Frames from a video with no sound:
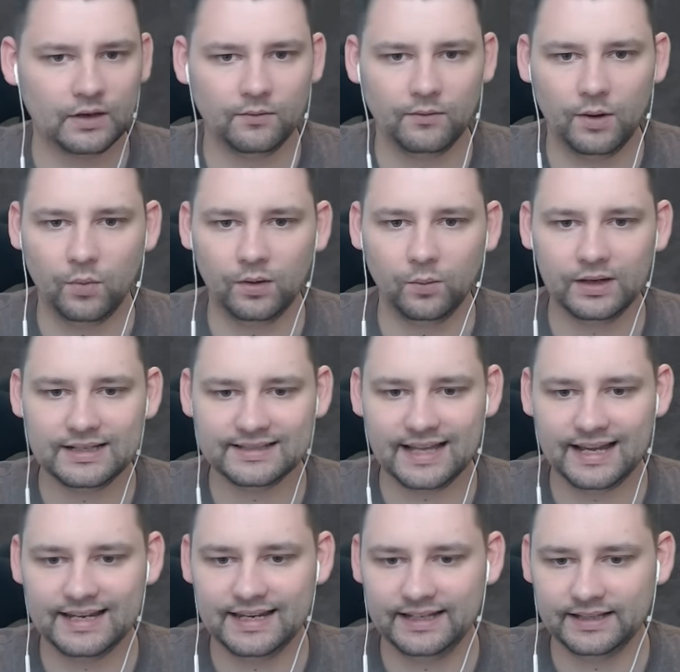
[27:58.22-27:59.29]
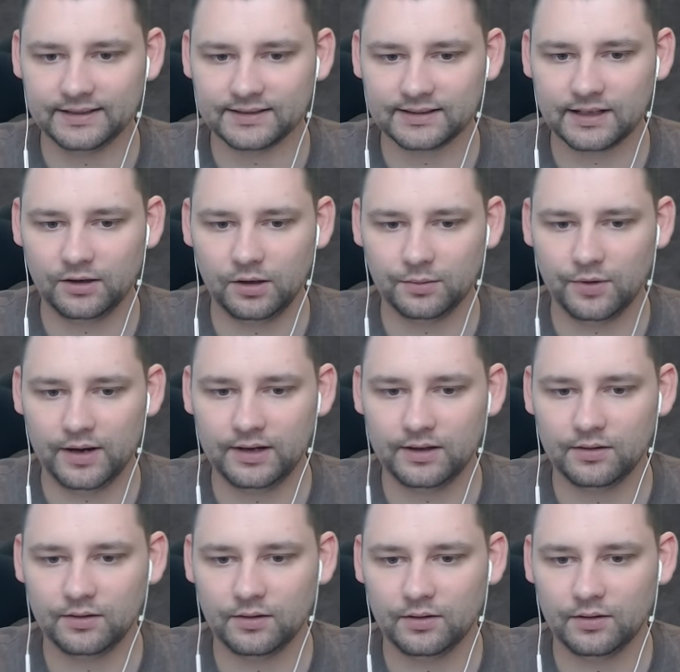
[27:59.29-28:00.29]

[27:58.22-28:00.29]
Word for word: Wait, what is that it needs? Can I upgrade?